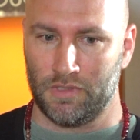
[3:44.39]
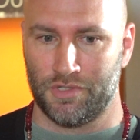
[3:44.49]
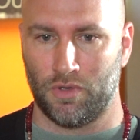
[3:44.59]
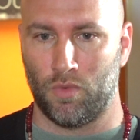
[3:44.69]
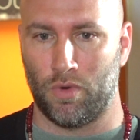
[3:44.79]

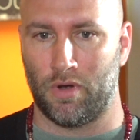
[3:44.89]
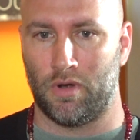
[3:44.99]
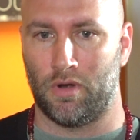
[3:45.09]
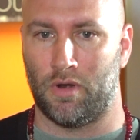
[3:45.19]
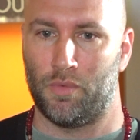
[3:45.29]
So
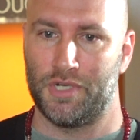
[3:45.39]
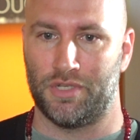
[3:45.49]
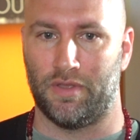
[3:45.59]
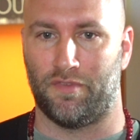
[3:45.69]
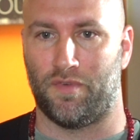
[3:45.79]
we're
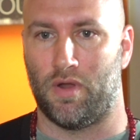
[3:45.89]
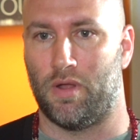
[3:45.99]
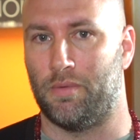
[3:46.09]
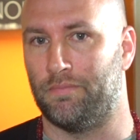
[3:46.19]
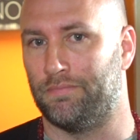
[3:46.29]
originally
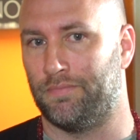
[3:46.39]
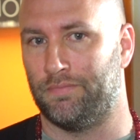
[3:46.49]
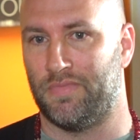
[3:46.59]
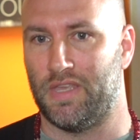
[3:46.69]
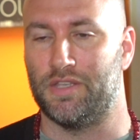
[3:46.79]
from
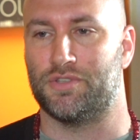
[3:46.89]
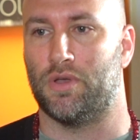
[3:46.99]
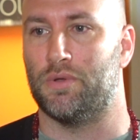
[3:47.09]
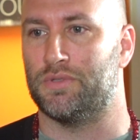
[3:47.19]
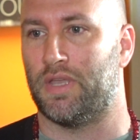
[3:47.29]
the East
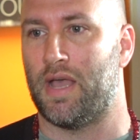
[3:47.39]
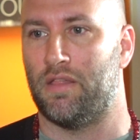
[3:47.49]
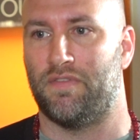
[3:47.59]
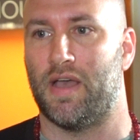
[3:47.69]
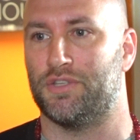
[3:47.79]
Coast, like
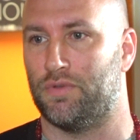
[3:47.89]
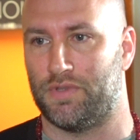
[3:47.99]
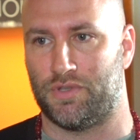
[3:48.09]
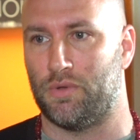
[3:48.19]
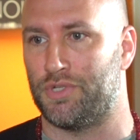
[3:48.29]
Halifax,
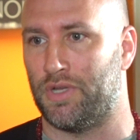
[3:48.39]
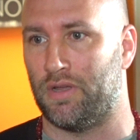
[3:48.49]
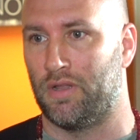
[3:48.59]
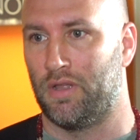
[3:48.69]
Nova Scotia.